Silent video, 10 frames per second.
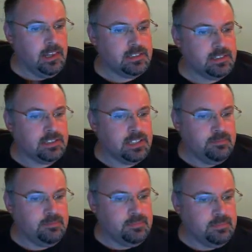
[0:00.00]
start
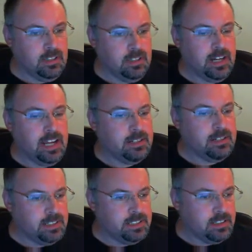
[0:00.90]
time or end time
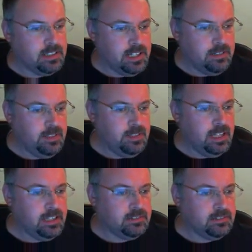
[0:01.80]
minus start time,
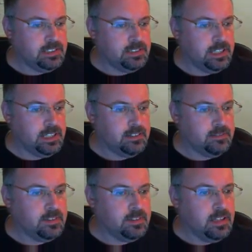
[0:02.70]
and then let's do it again.
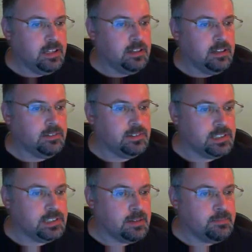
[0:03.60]
We'll
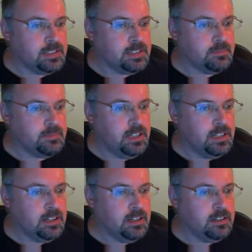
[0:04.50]
just copy this up
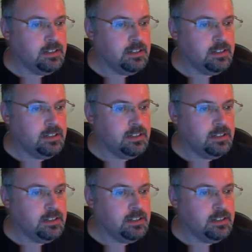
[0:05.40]
here.